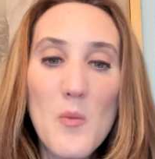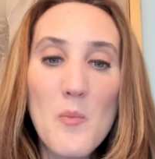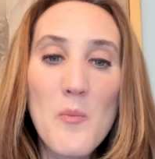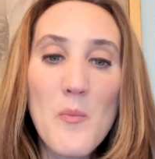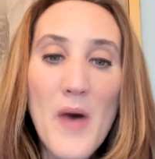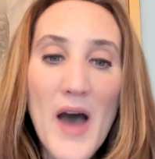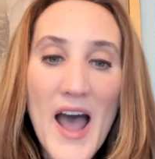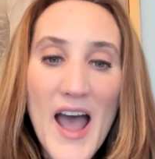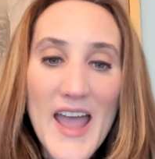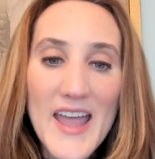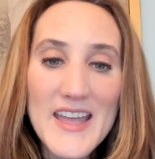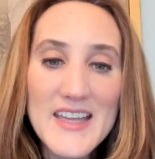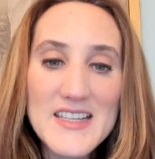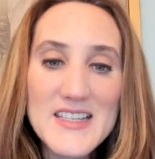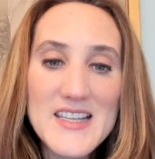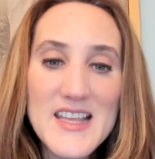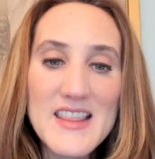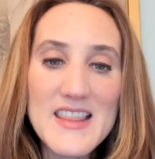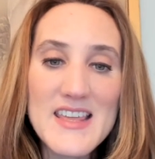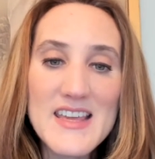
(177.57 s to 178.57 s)

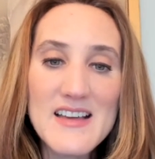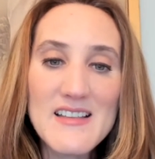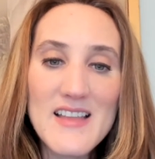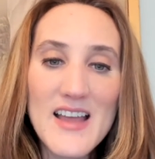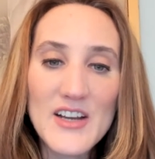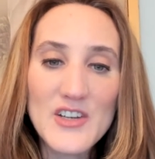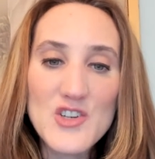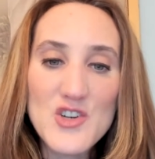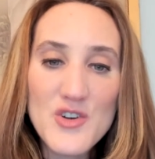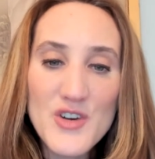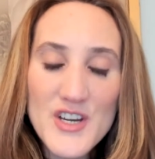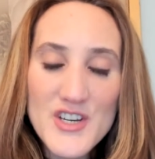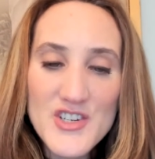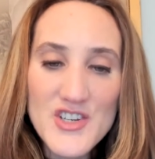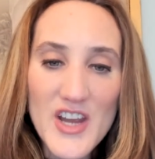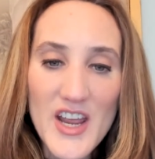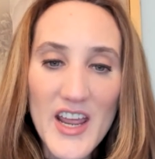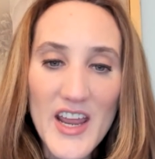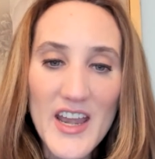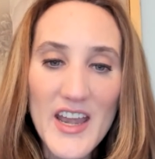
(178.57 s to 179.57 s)
but the
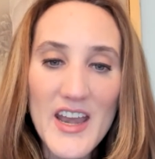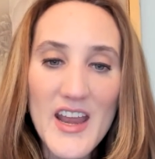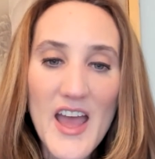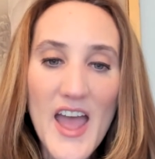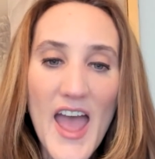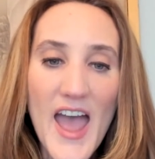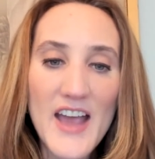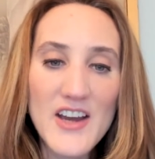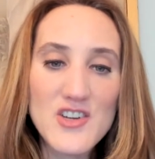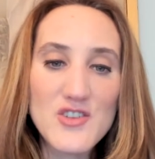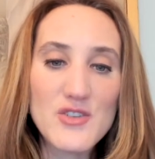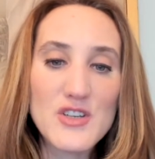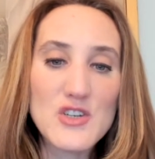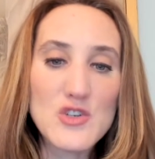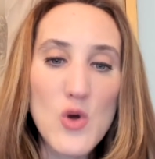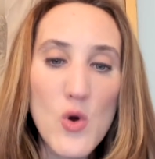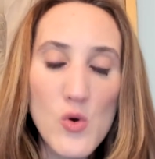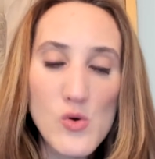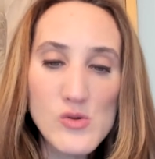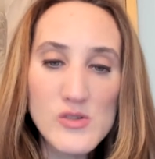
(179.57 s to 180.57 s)
electrician actually
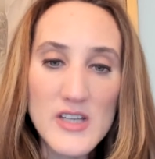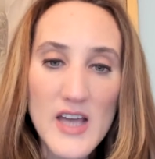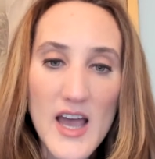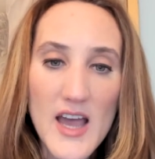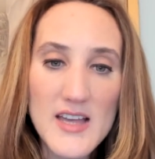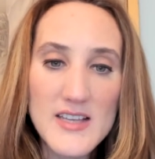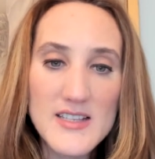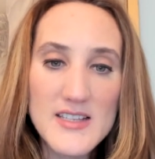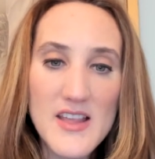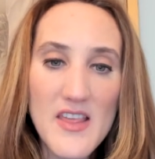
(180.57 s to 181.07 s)
told us